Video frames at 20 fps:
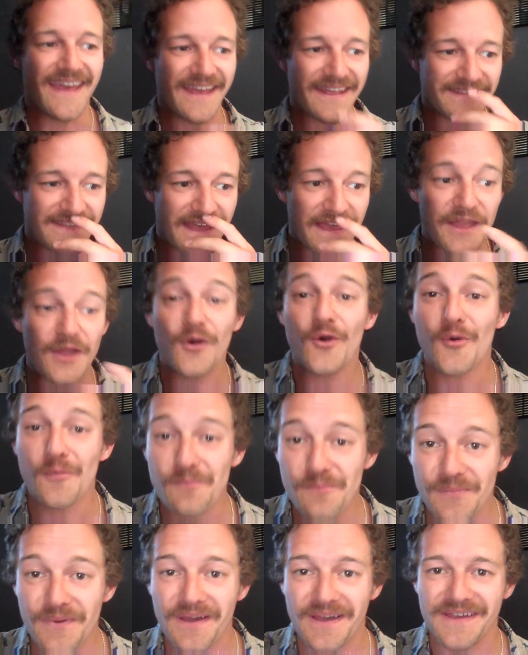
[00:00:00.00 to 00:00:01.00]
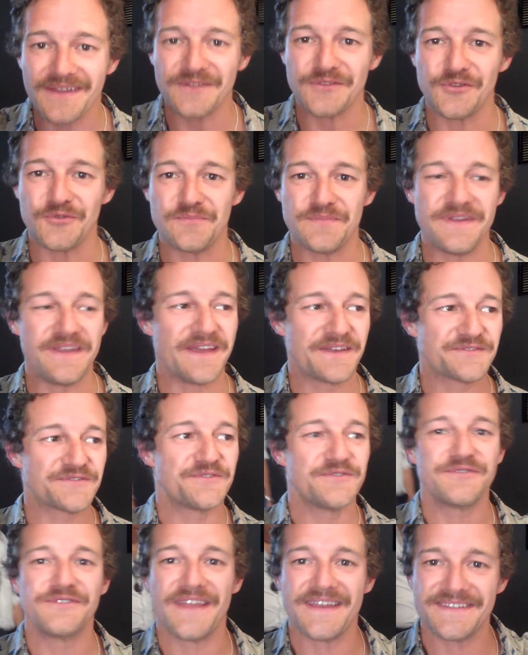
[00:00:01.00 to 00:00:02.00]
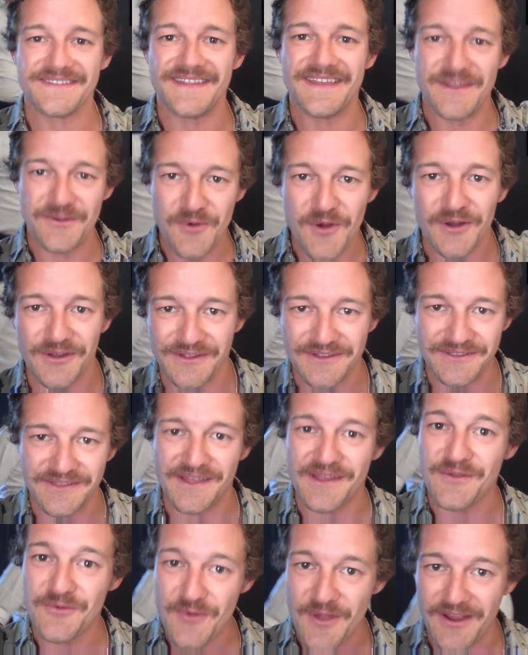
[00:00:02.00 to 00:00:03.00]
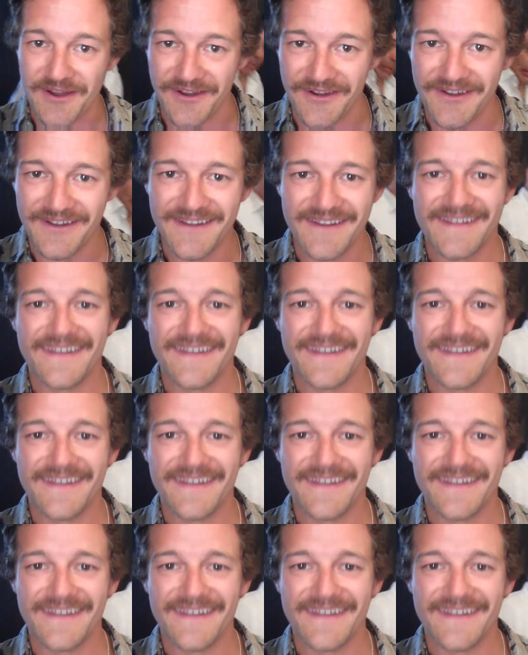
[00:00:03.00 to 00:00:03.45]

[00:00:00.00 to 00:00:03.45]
And I hope to be as good as they were.